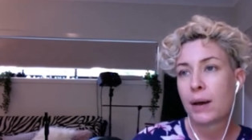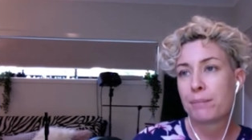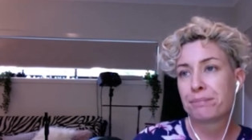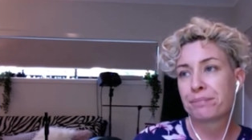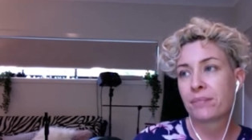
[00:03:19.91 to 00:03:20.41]

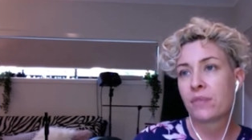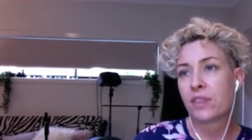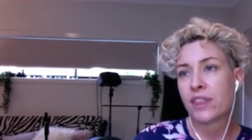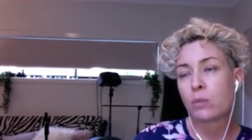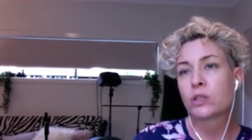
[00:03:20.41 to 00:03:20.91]
Um,
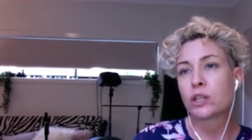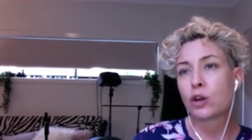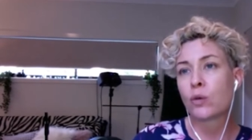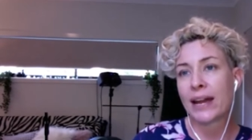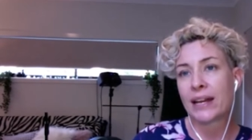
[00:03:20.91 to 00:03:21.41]
that was
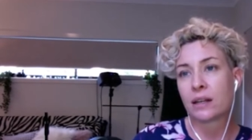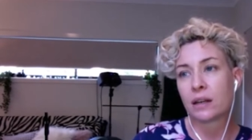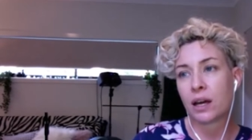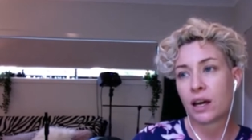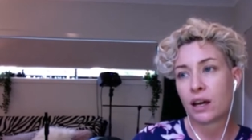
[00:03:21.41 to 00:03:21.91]
a great
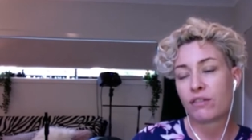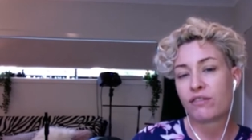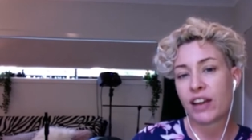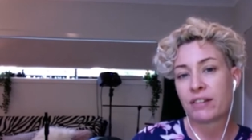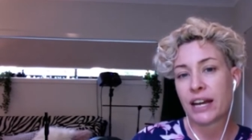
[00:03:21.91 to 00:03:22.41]
uh,
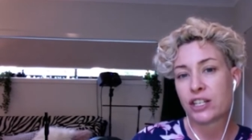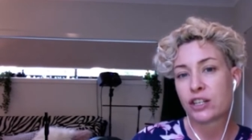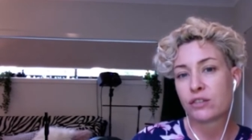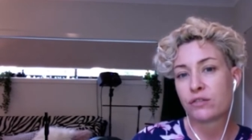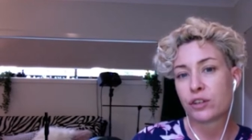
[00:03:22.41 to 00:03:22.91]

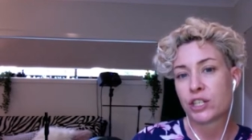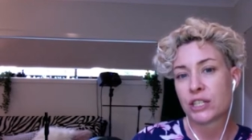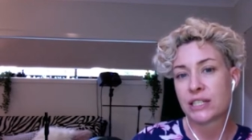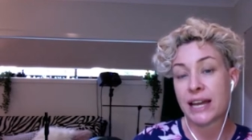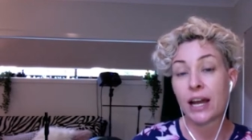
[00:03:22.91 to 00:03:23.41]
foundation for
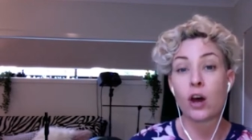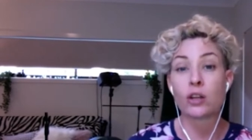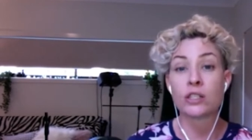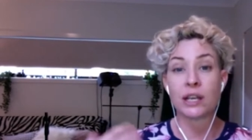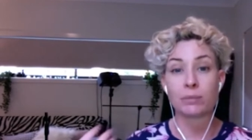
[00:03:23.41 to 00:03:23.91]
just that
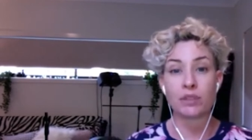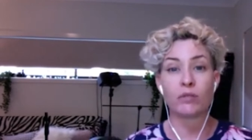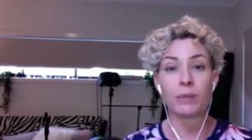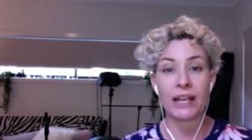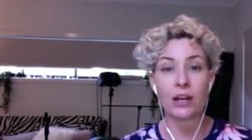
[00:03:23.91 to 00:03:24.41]
concept
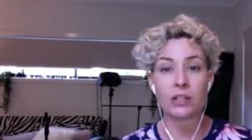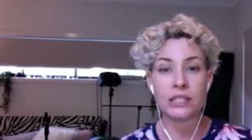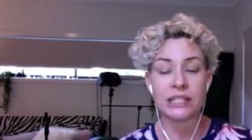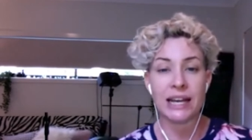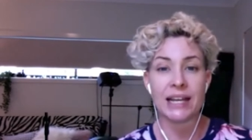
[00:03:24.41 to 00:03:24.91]
of being on
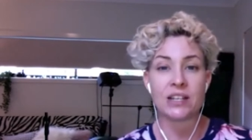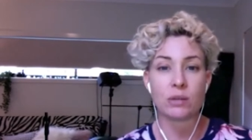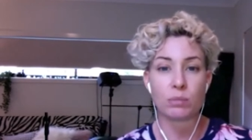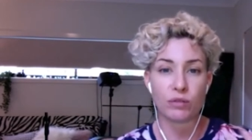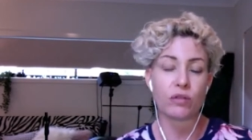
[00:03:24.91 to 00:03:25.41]
stage
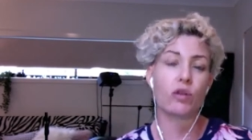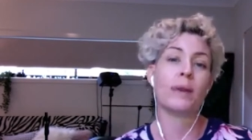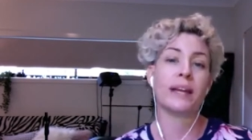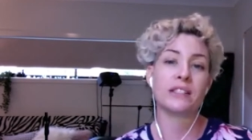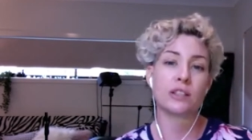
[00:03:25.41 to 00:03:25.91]
and
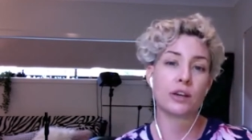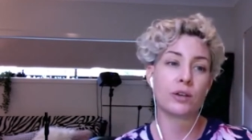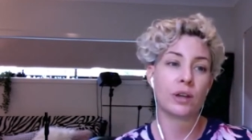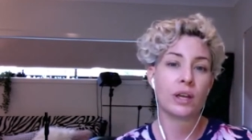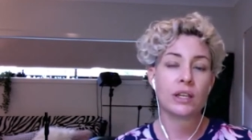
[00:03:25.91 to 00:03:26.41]
performing. So,
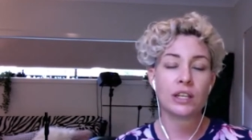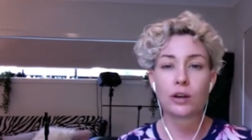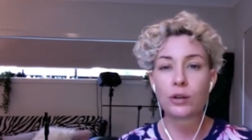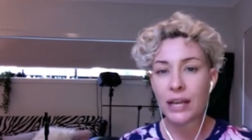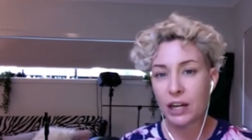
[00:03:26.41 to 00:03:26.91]
you
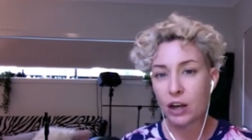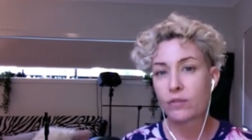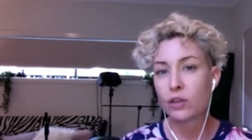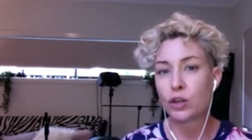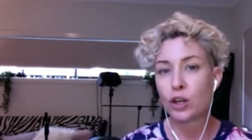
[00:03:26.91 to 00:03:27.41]
know, getting
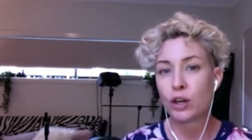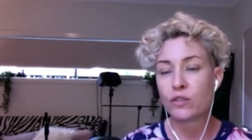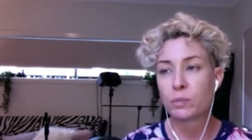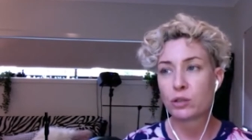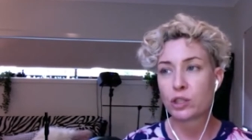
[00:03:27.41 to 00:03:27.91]
over your
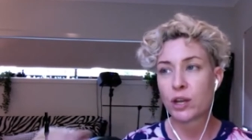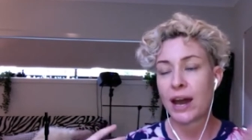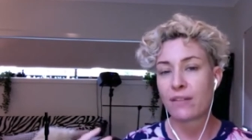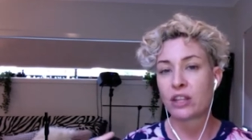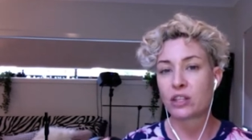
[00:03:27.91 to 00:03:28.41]
nerves, but also
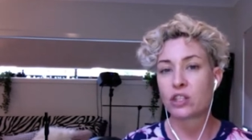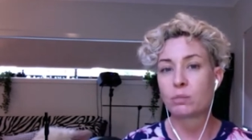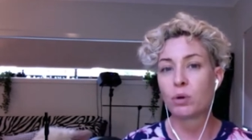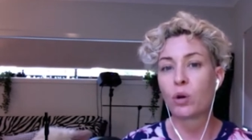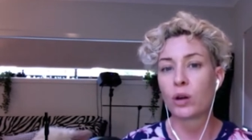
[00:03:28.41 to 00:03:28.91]
having the
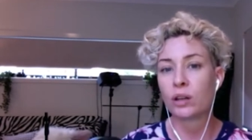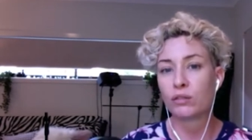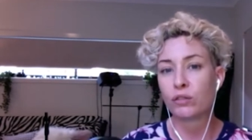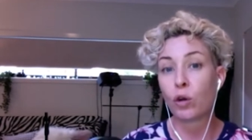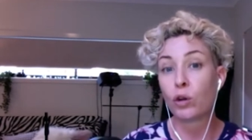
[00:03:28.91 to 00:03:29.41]
support
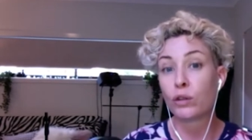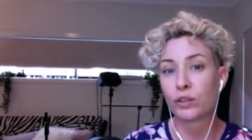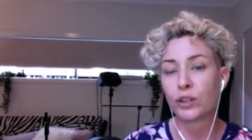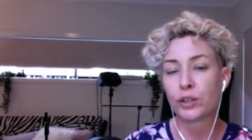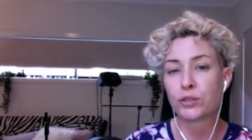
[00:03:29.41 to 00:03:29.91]
of all of
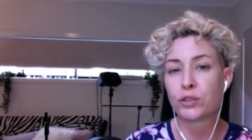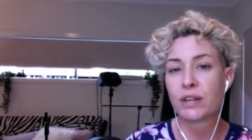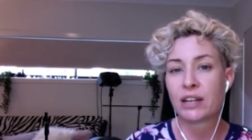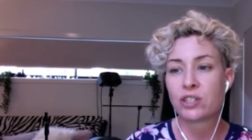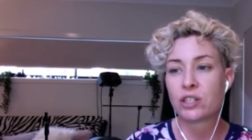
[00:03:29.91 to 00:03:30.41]
the girls
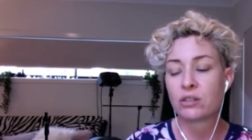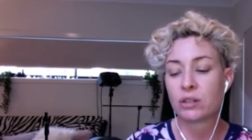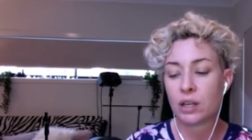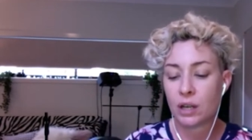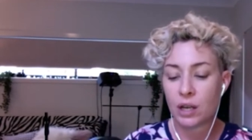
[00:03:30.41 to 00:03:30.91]
around you.
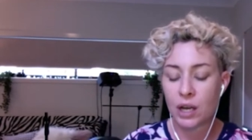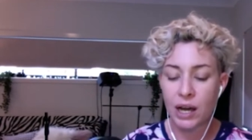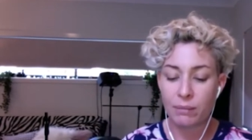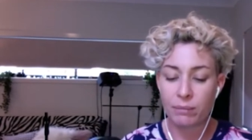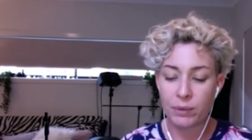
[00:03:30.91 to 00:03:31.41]

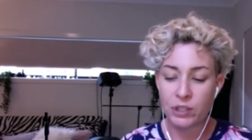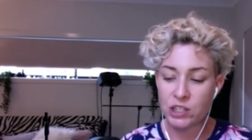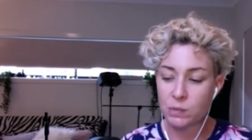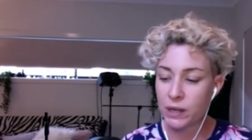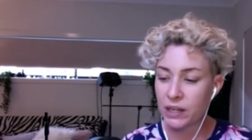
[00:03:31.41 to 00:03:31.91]
Um, but
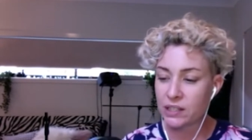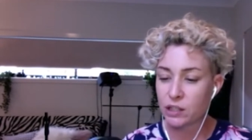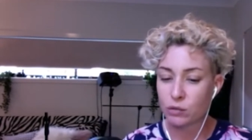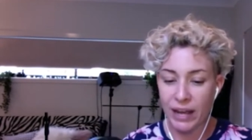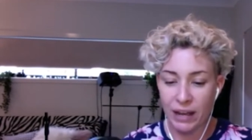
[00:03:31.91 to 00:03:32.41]
just being
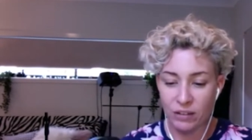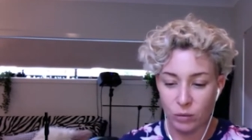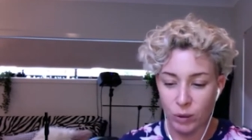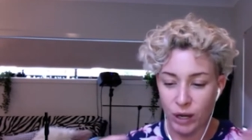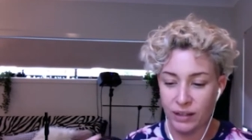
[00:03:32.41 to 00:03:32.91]

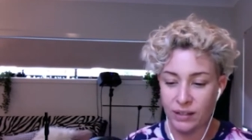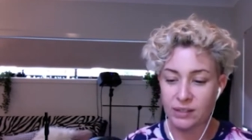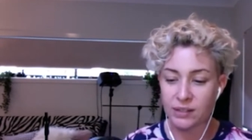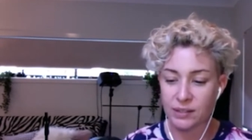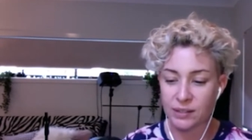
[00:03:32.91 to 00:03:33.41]
surrounded by
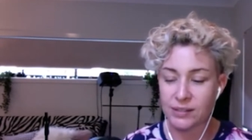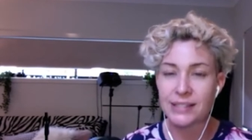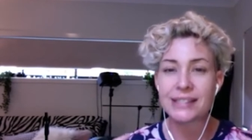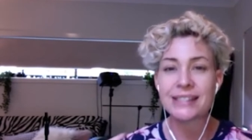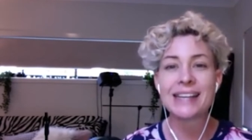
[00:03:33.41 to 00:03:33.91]
this
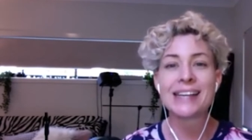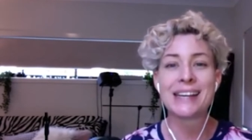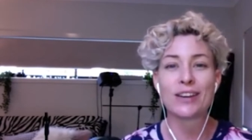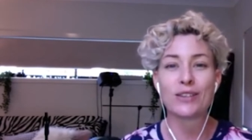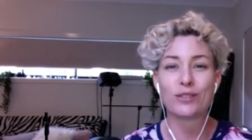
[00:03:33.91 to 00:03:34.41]

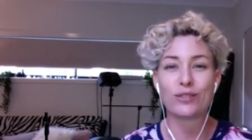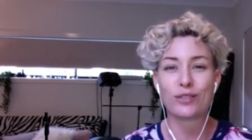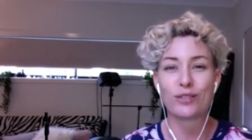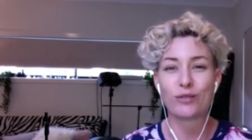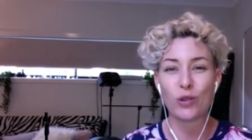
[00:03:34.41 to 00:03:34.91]
sea of
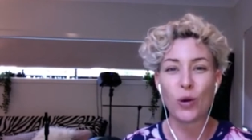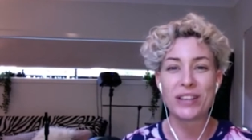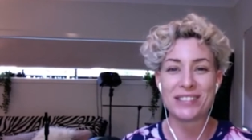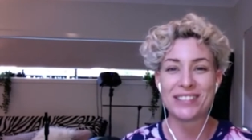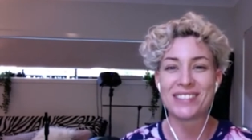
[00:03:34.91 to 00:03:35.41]

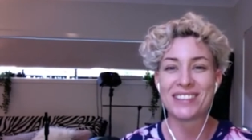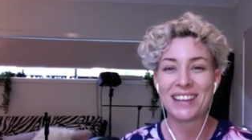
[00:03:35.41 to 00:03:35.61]
voice.